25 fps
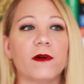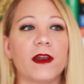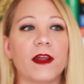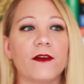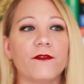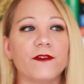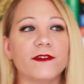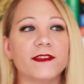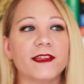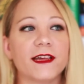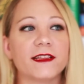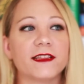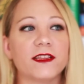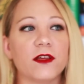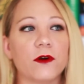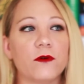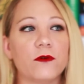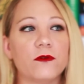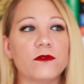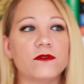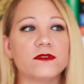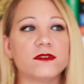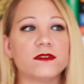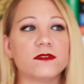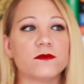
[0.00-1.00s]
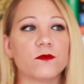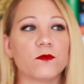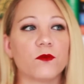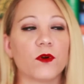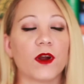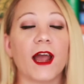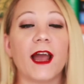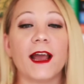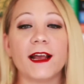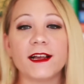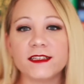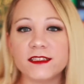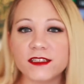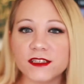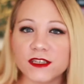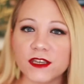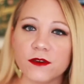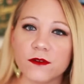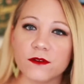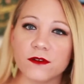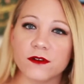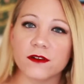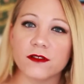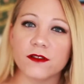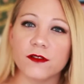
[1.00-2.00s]
but I feel like those were
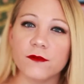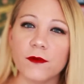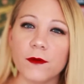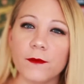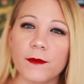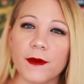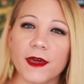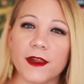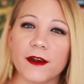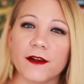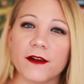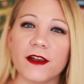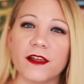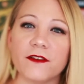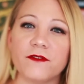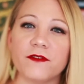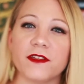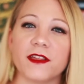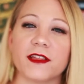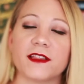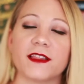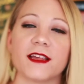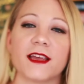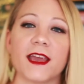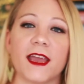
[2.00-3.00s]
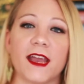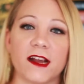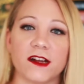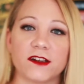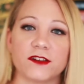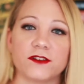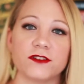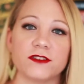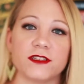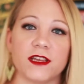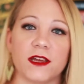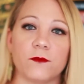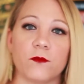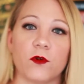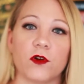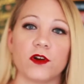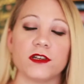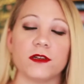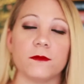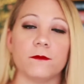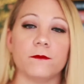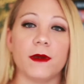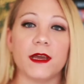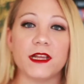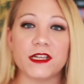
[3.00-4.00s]
executed a little bit better. And I feel like the characters had more
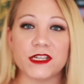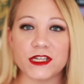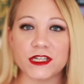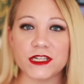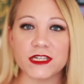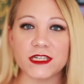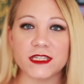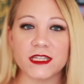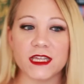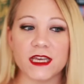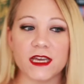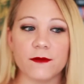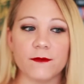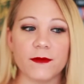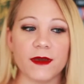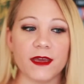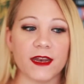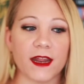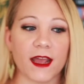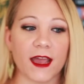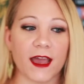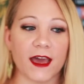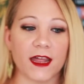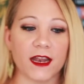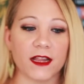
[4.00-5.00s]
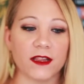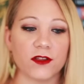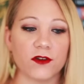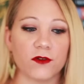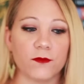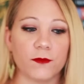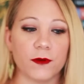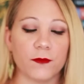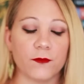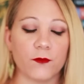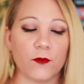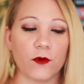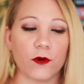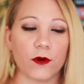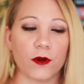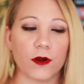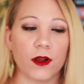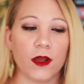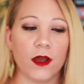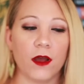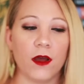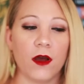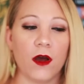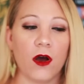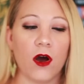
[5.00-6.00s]
dimension to them, and it had a little bit more
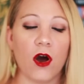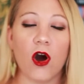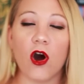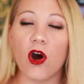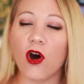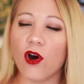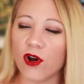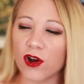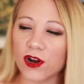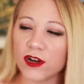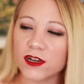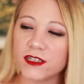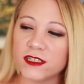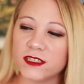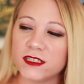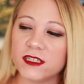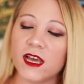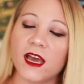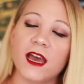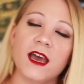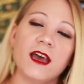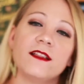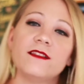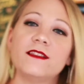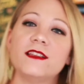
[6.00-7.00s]
heart.